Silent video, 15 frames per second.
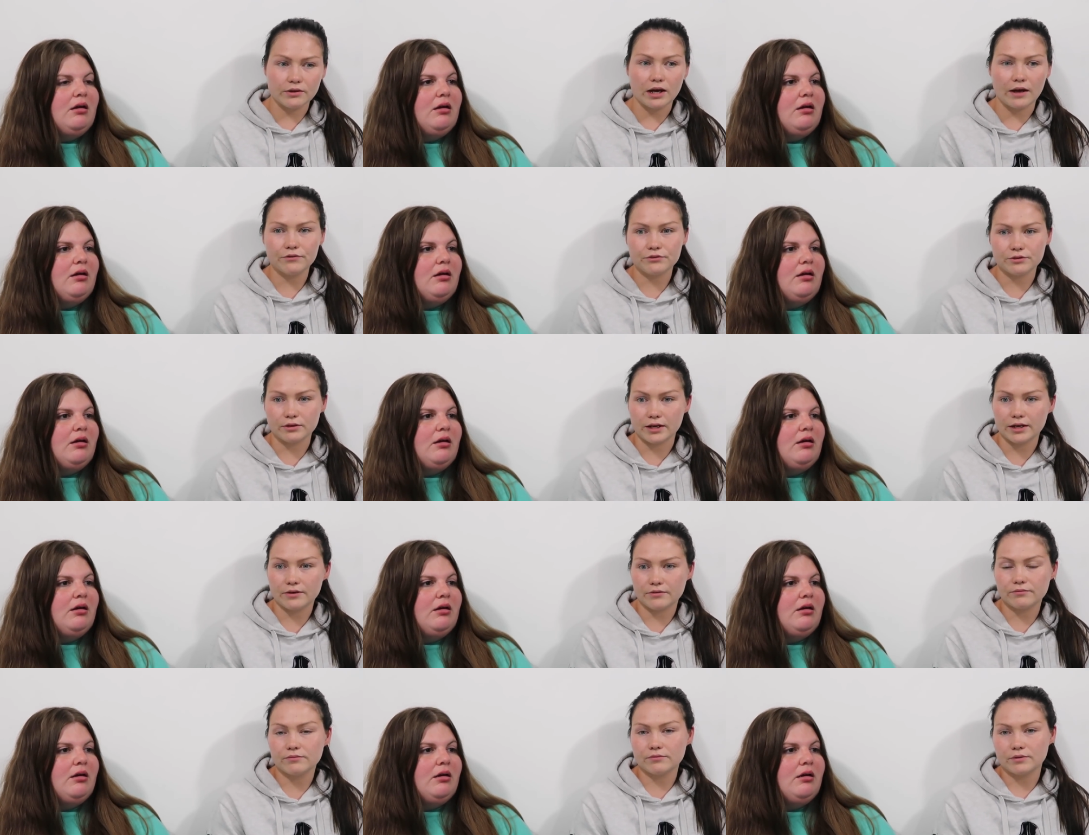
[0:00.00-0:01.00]
Speaker 1: you have to like.
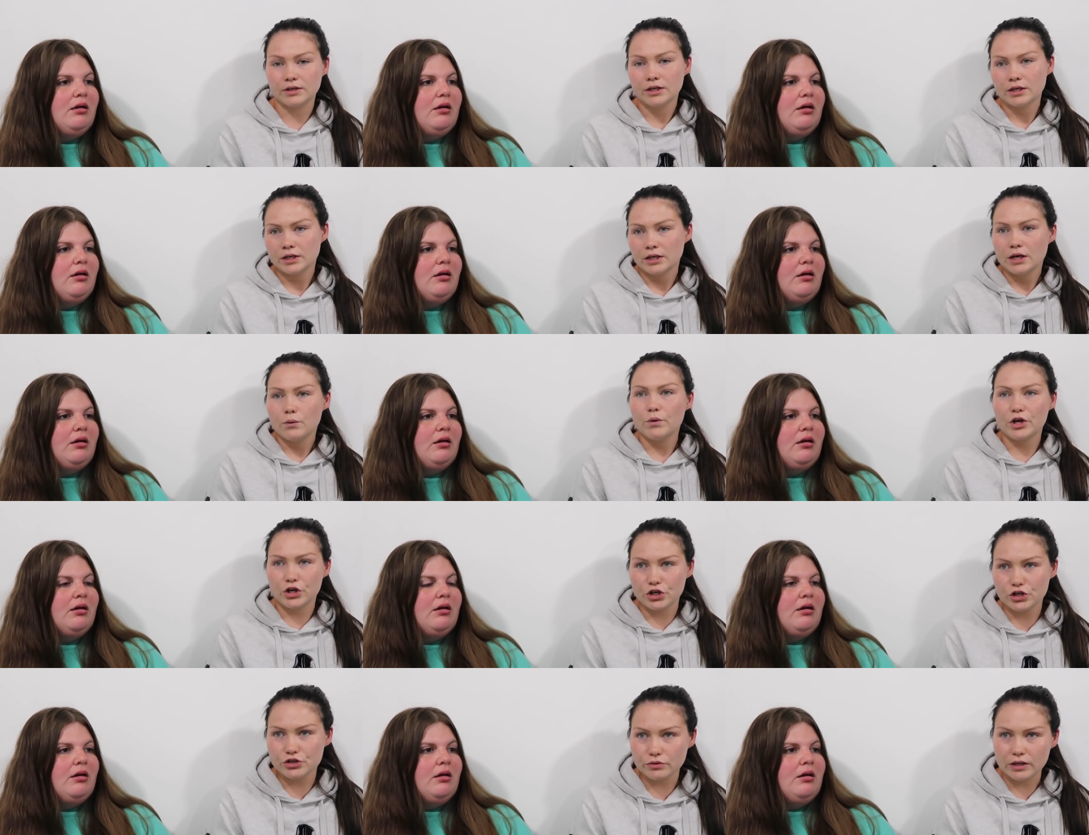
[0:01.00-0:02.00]
We
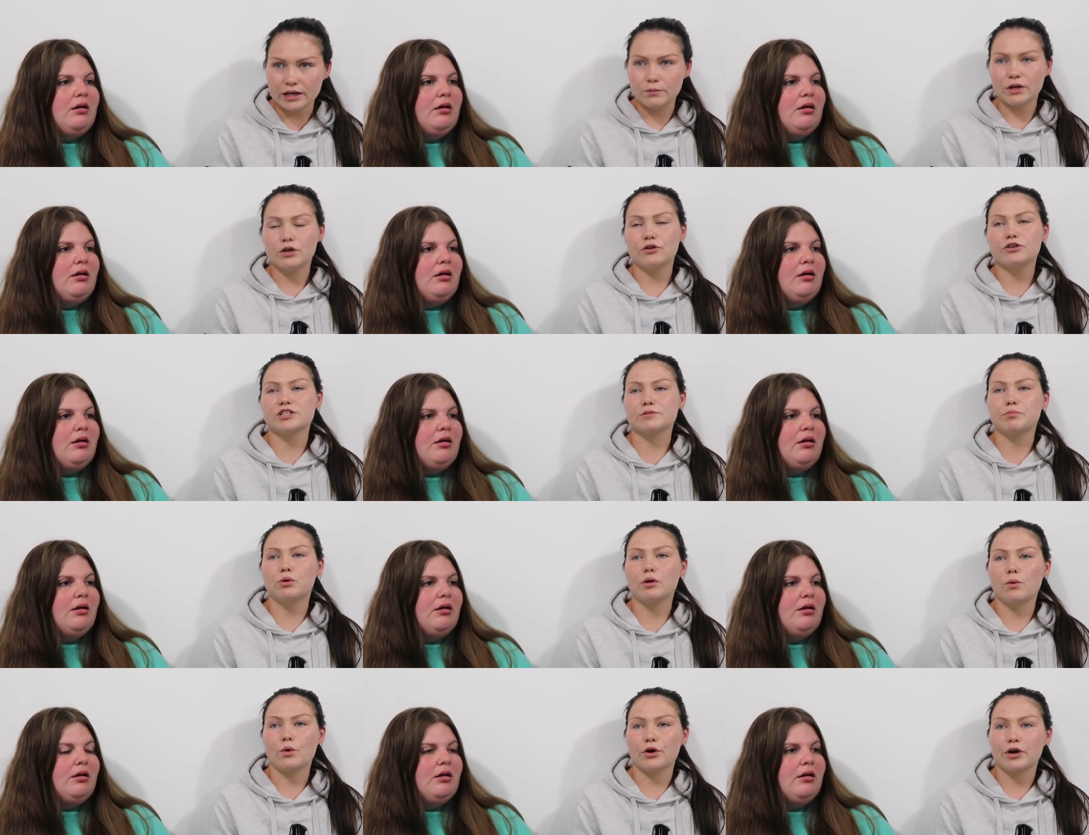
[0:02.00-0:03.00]
couldn't do like we couldn't just pull
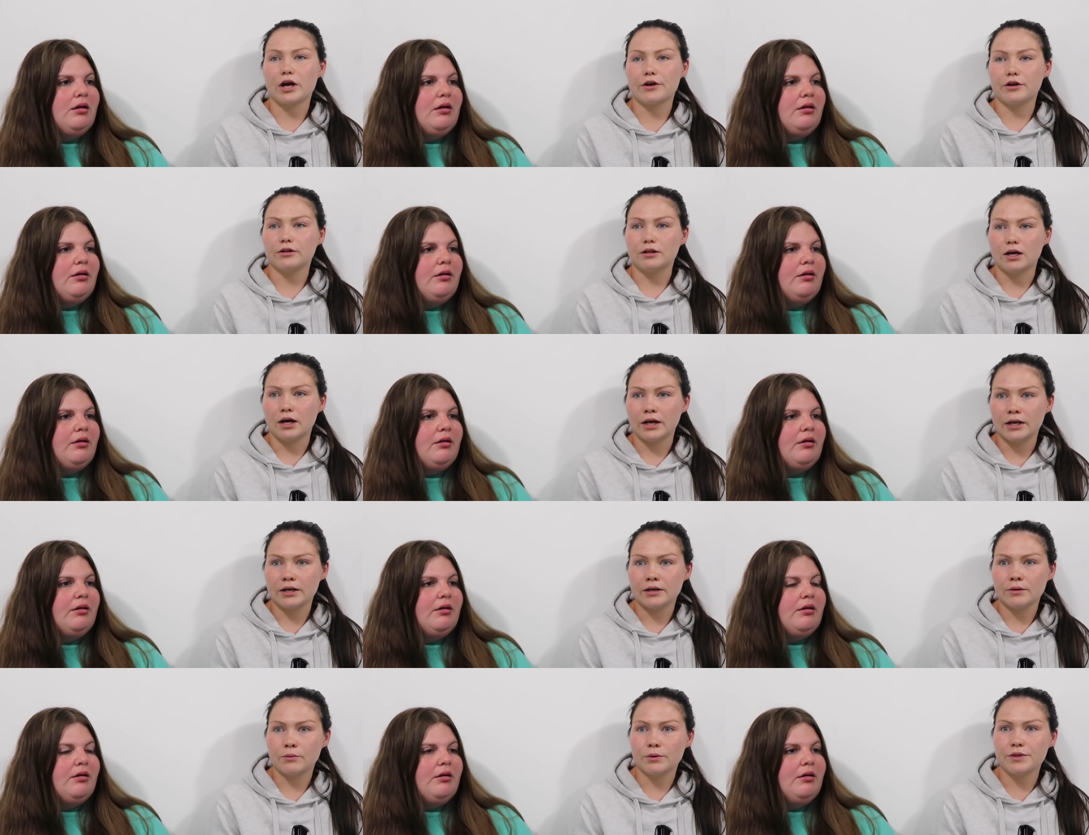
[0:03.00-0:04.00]
a workout
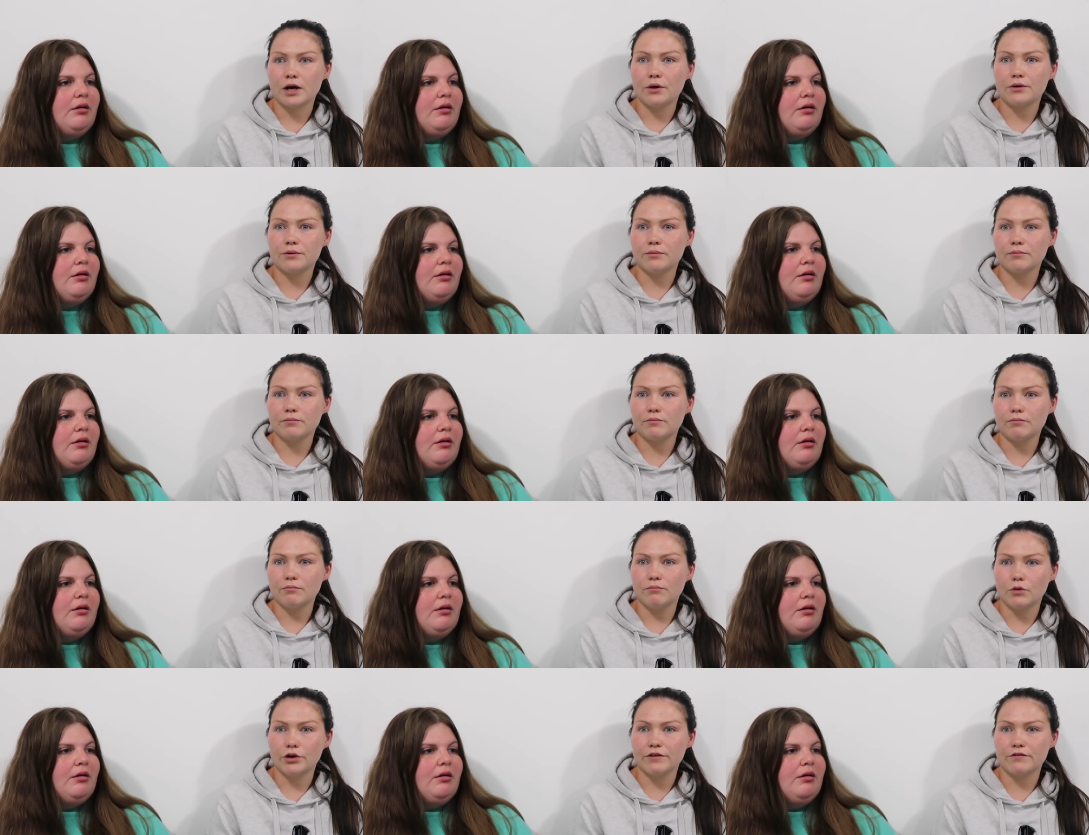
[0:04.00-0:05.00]
online without
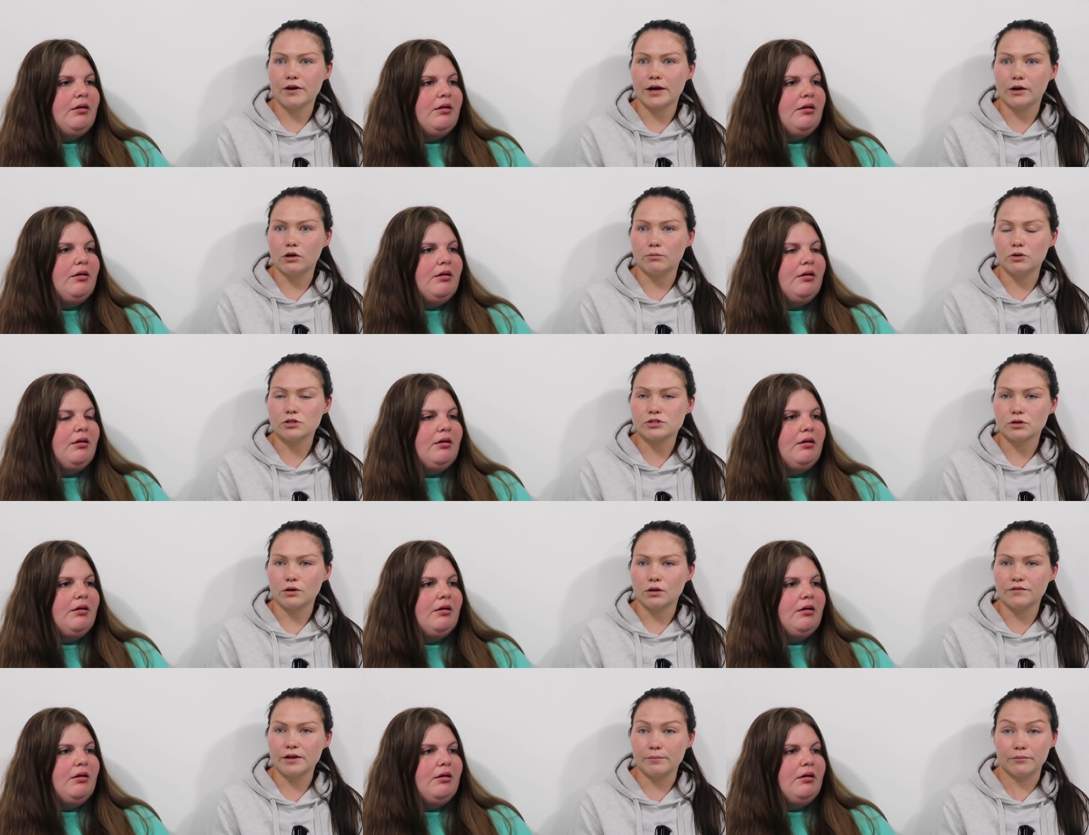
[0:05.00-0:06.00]
modifying almost
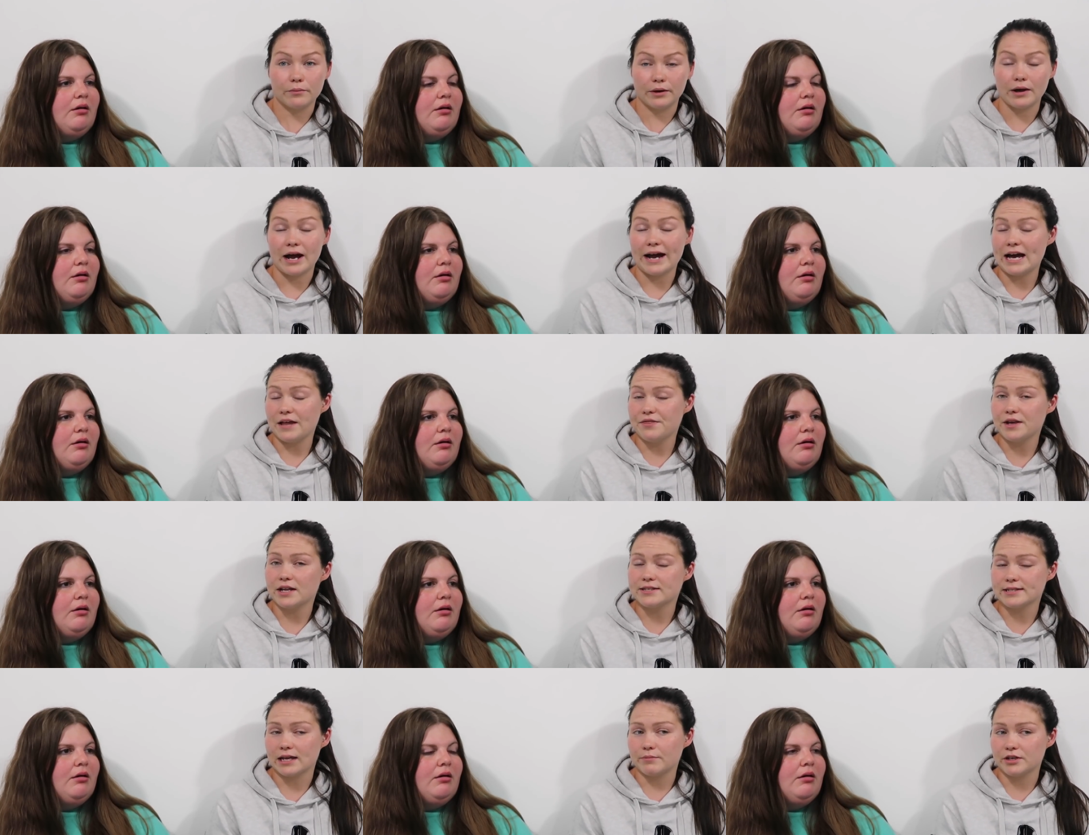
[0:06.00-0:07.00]
all of them. But I had
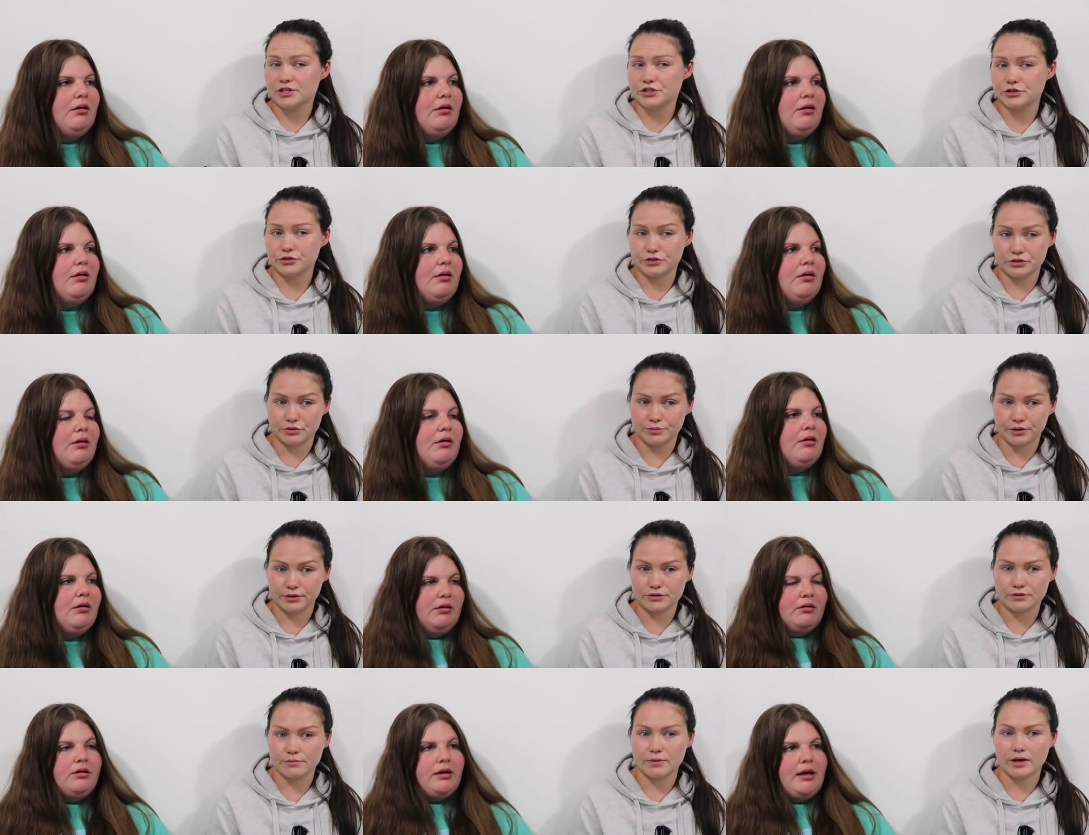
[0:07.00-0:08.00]
that same issue too
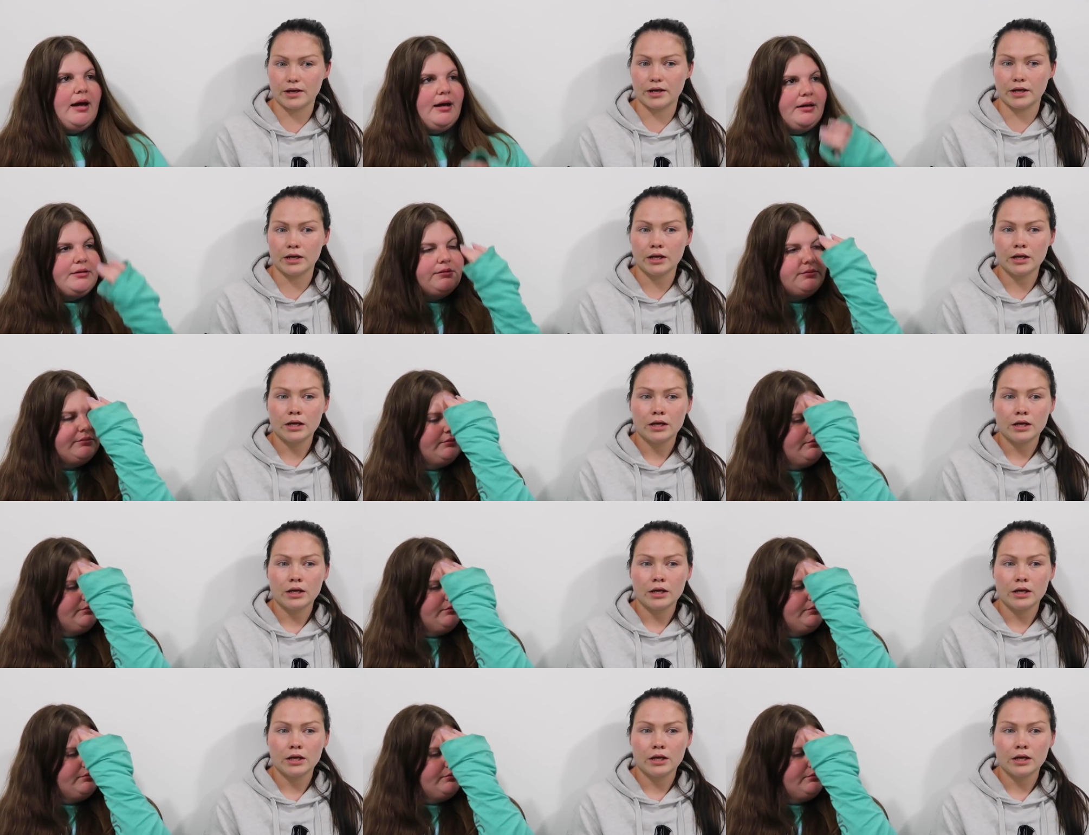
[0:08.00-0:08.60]
because of my yeah.